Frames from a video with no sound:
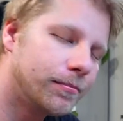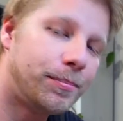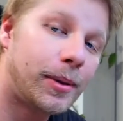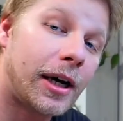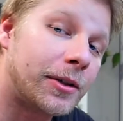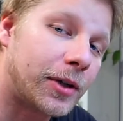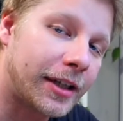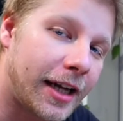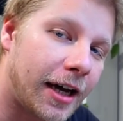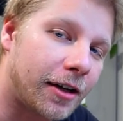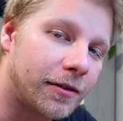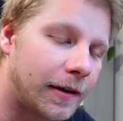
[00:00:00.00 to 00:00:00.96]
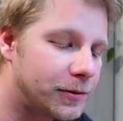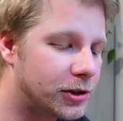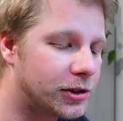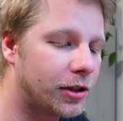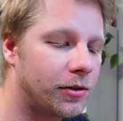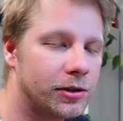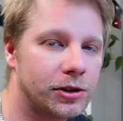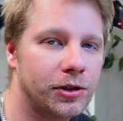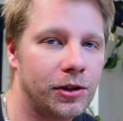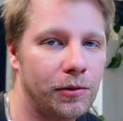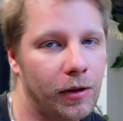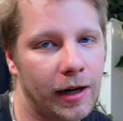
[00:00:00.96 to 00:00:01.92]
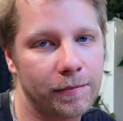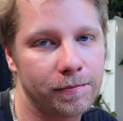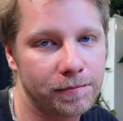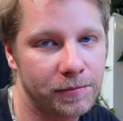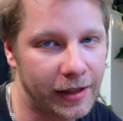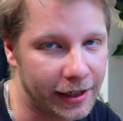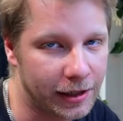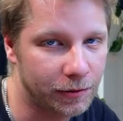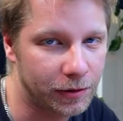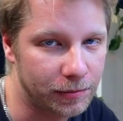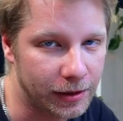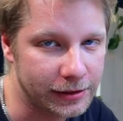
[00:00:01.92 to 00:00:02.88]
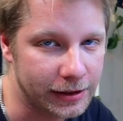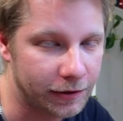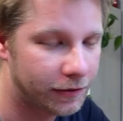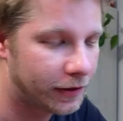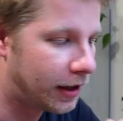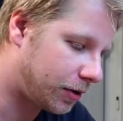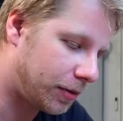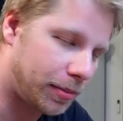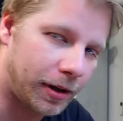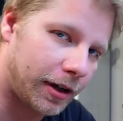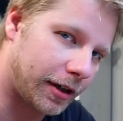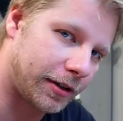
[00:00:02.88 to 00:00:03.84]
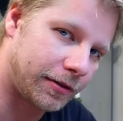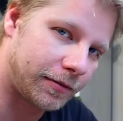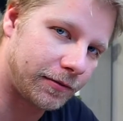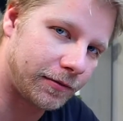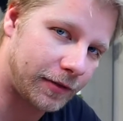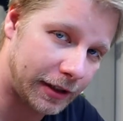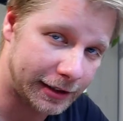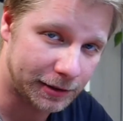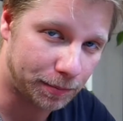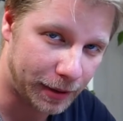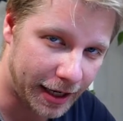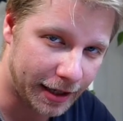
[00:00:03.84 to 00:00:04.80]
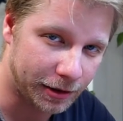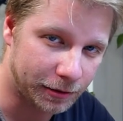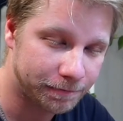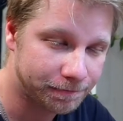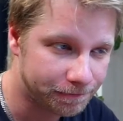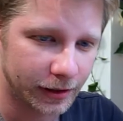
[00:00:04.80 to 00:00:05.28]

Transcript: But right now, I'm just gonna show you what I'm taking with myself to the bar, where there's a piano.